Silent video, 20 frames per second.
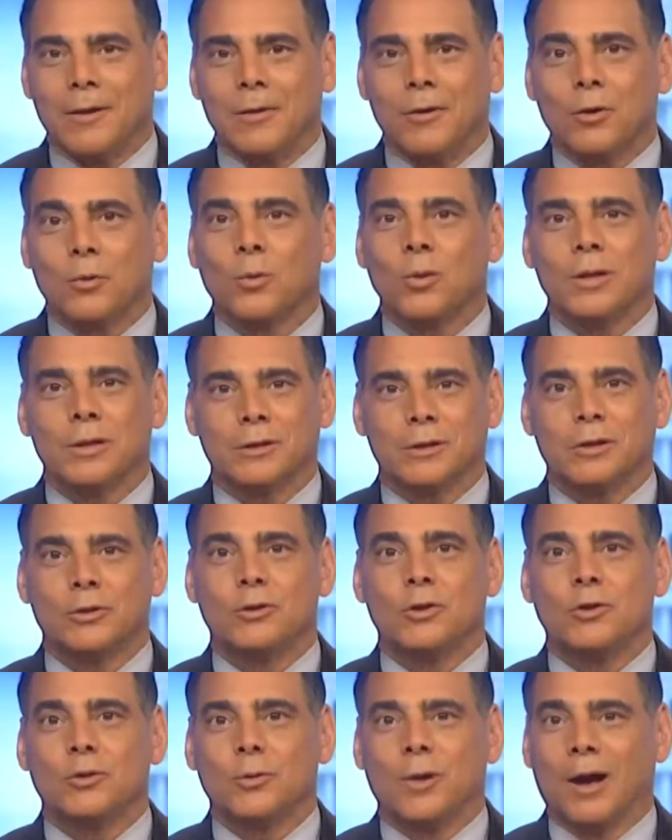they're willing to
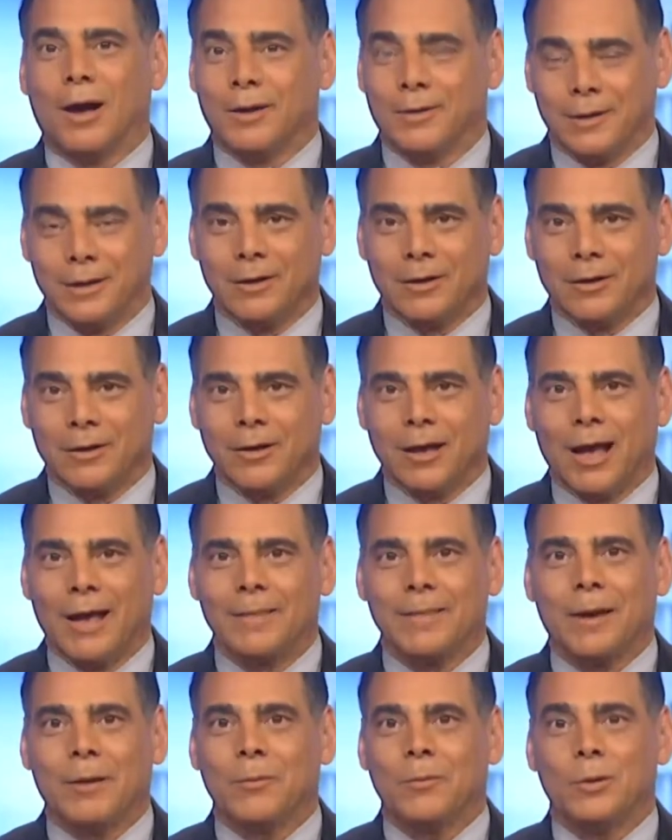do a deal
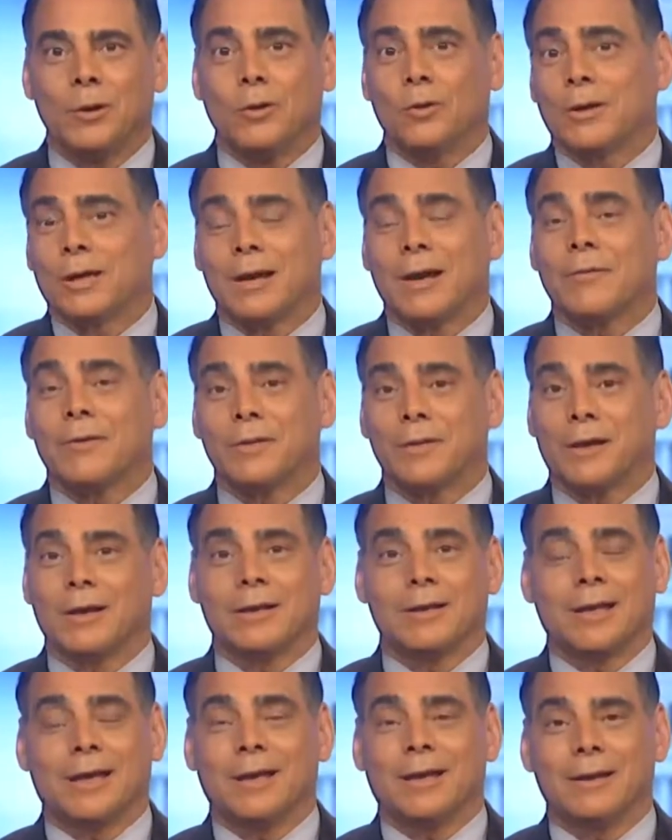and that we don't get everything
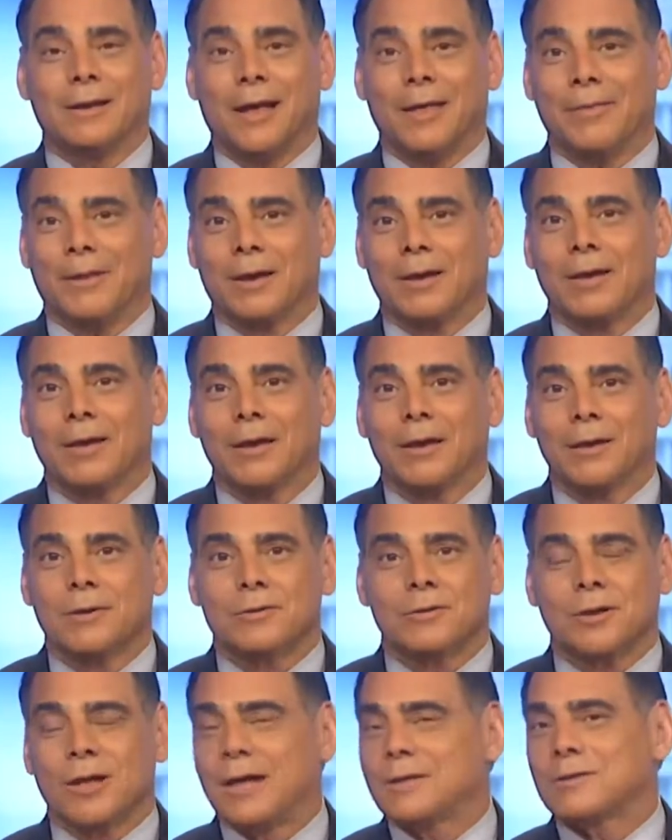and they get nothing.
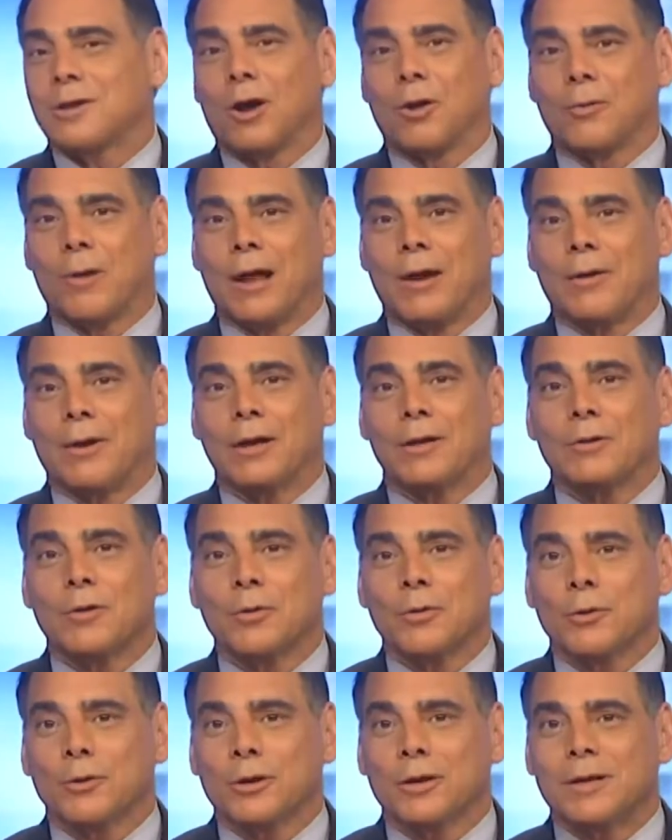So that's all rhetoric. And
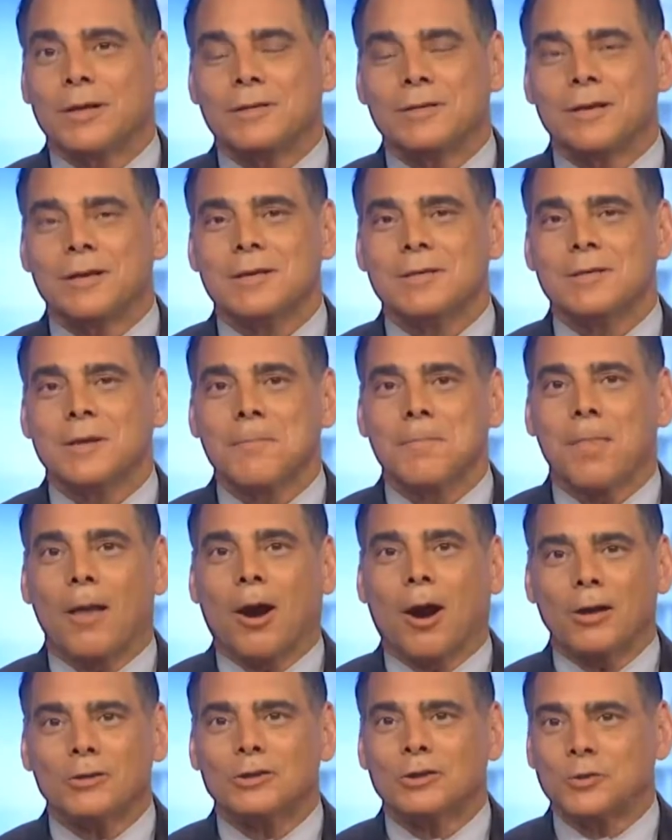the third is, is
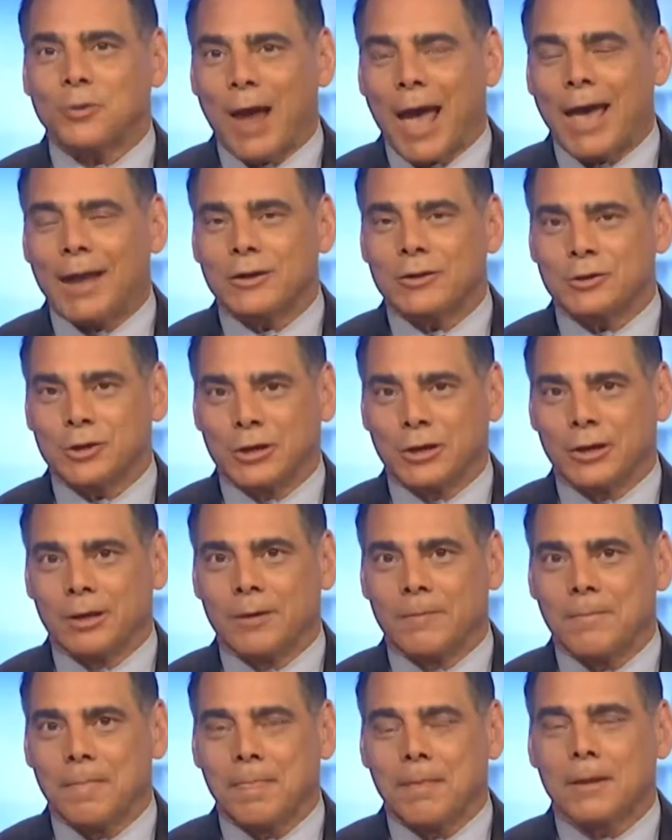our
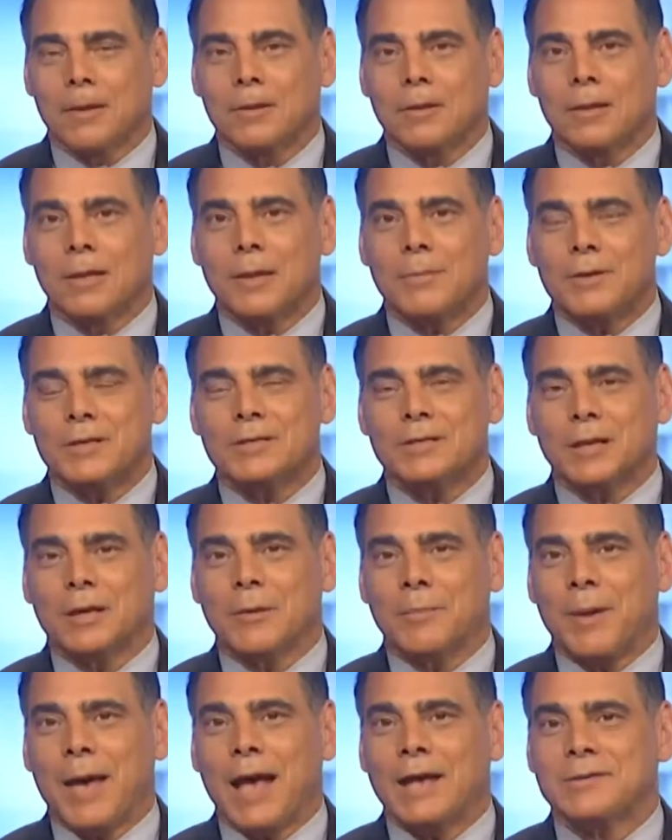strategy limits the
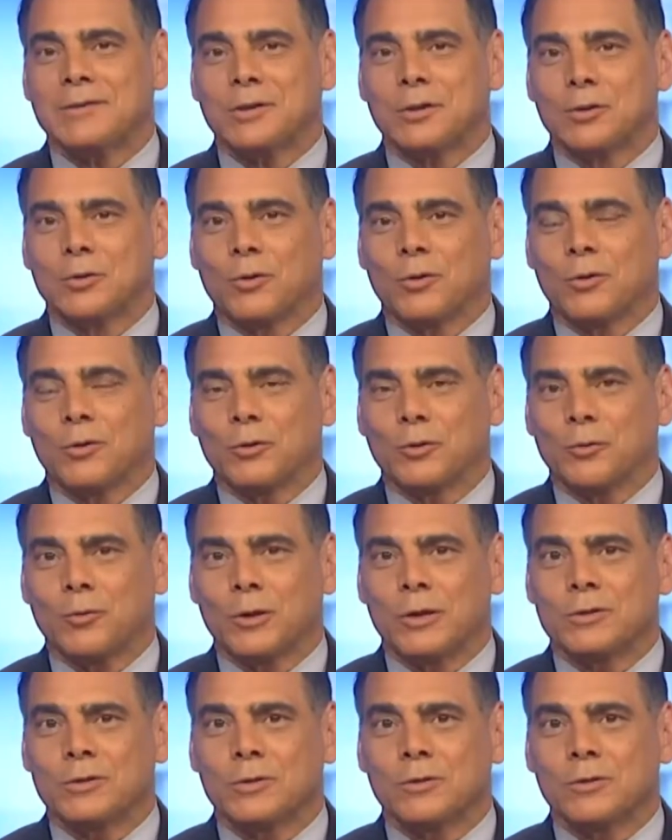capacity of the North Koreans